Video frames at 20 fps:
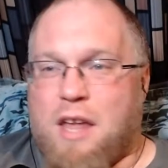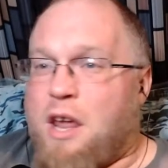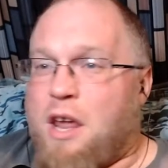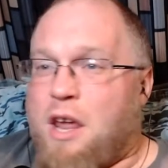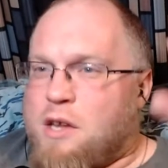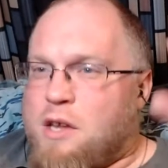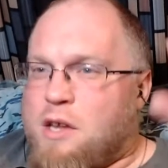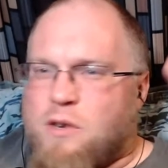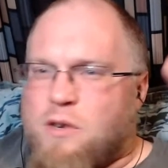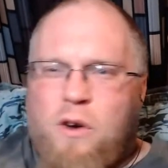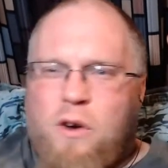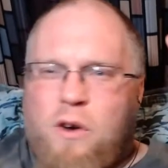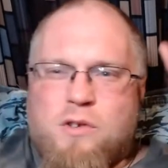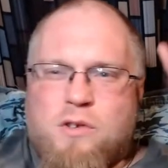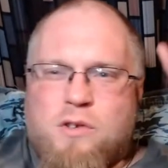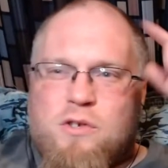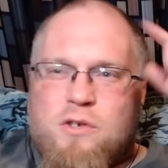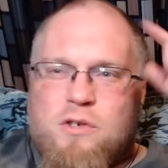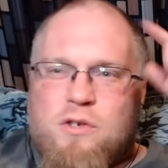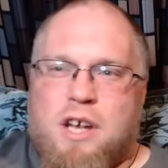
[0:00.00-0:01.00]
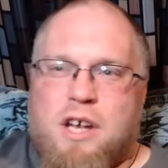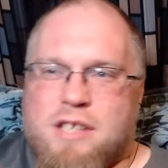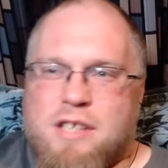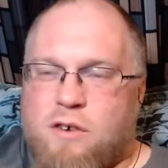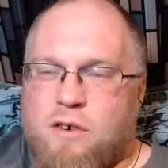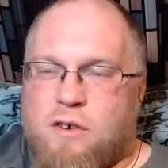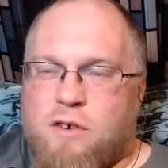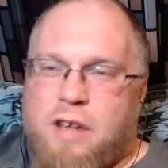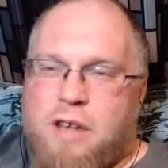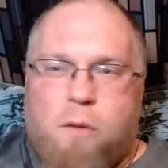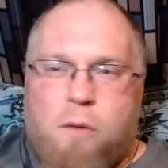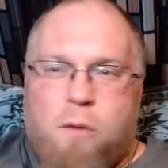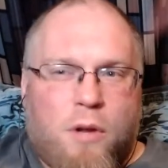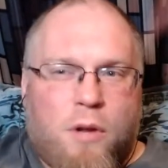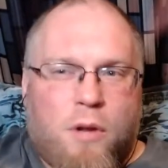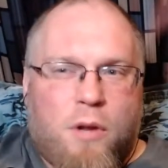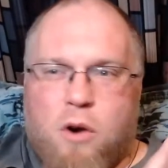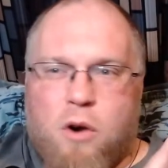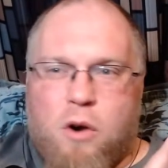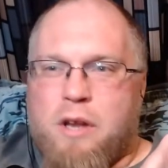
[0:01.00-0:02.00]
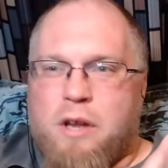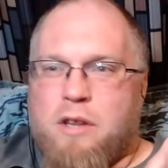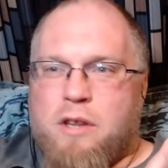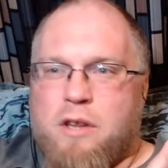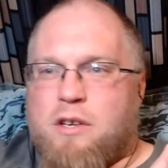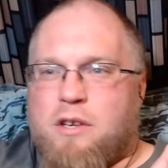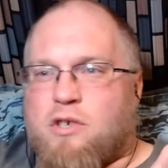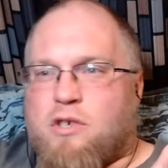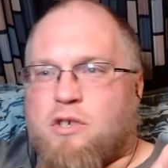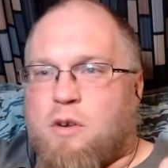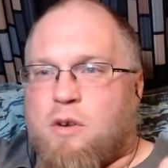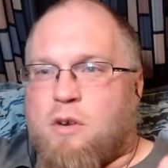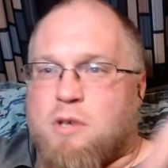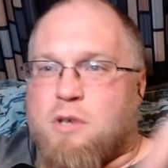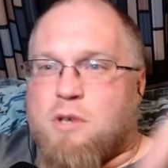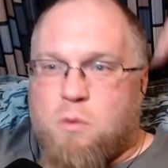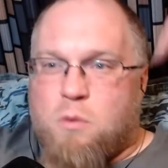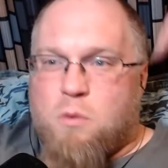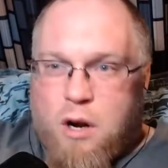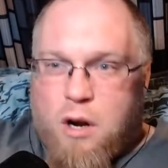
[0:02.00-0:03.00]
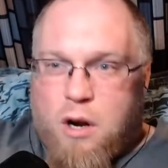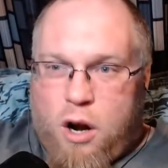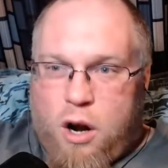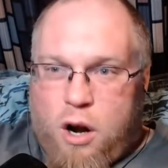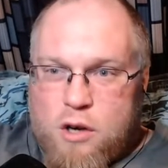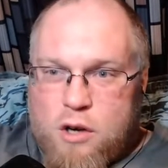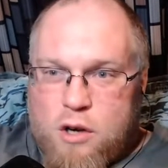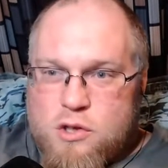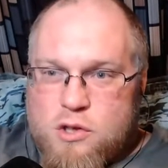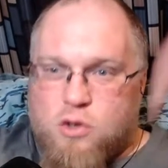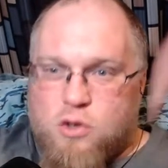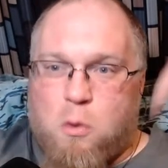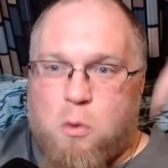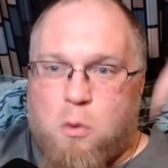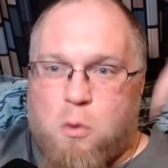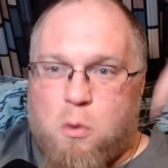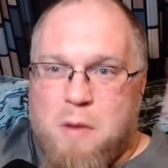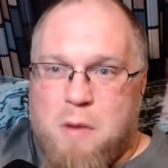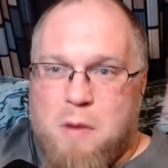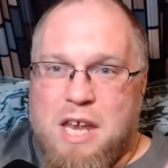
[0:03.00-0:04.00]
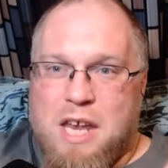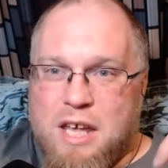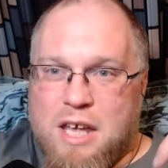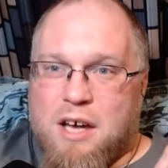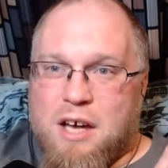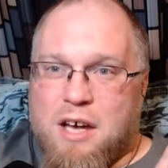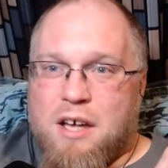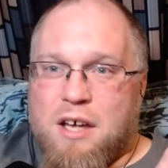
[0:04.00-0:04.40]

So also check us out down below in the description, where our social media